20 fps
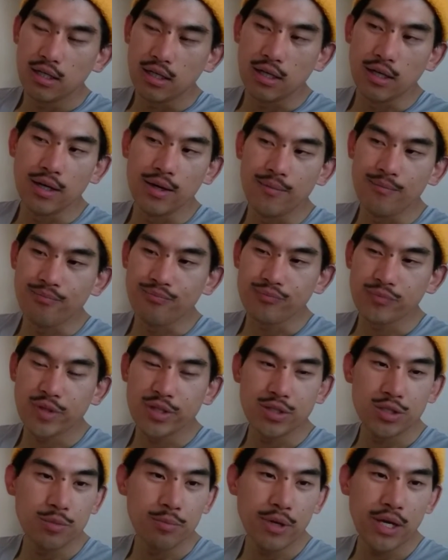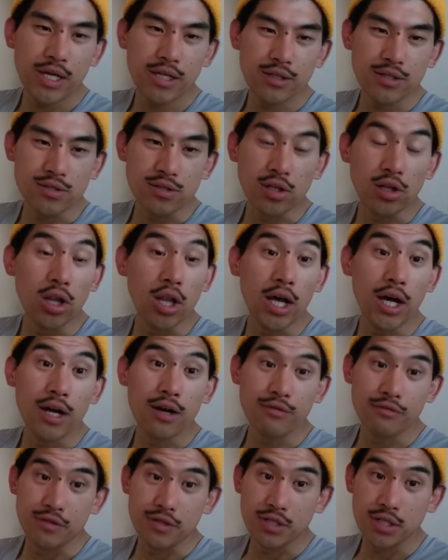Um, in Japan, there's a lot
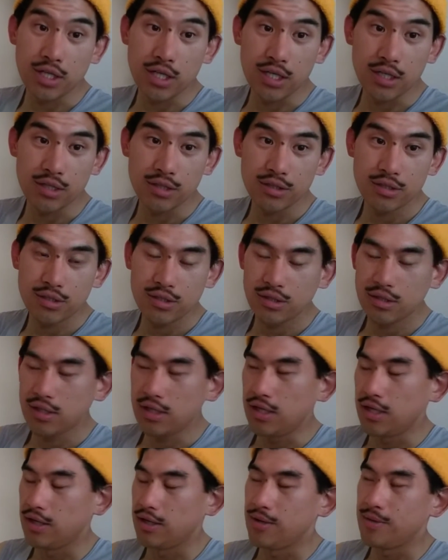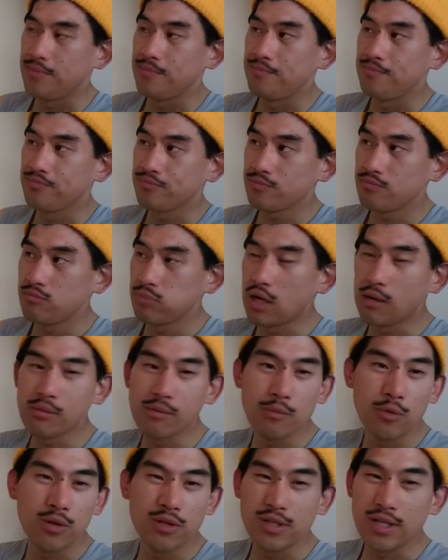of fish cakes, um, probably
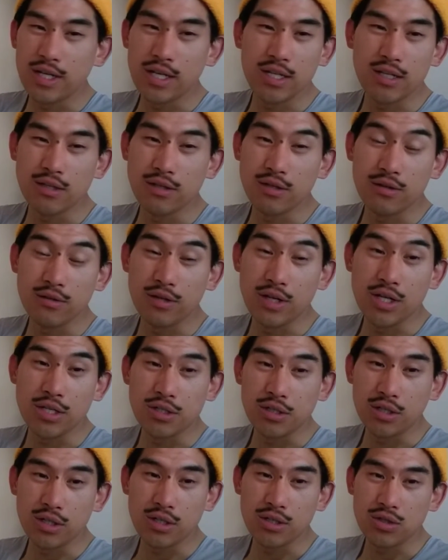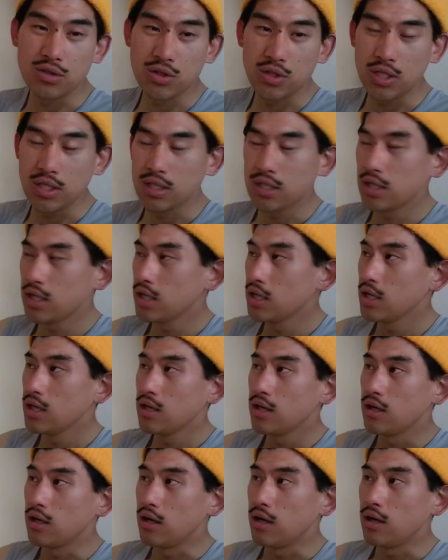more than any other Asian country.
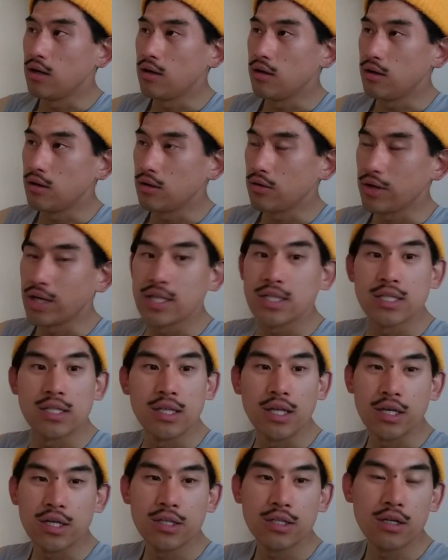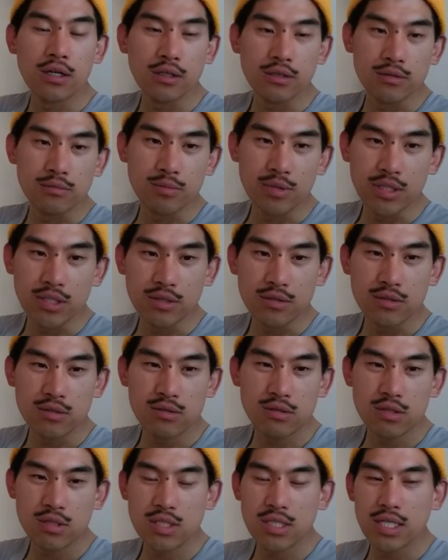Uh, granted, they could all be
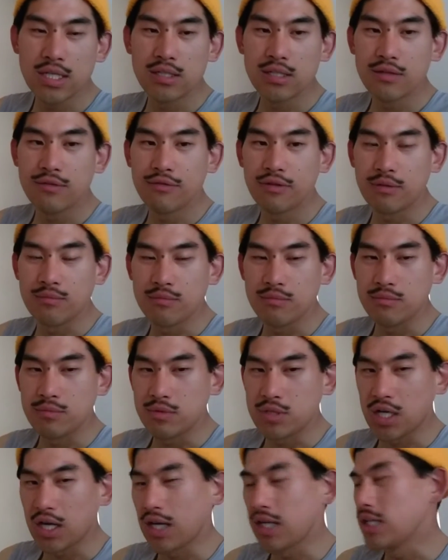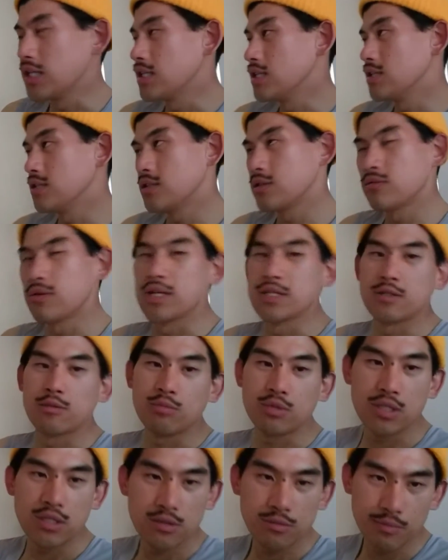descended from Chinese
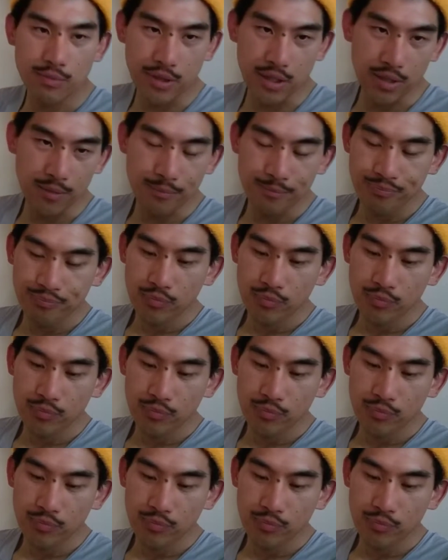recipes, but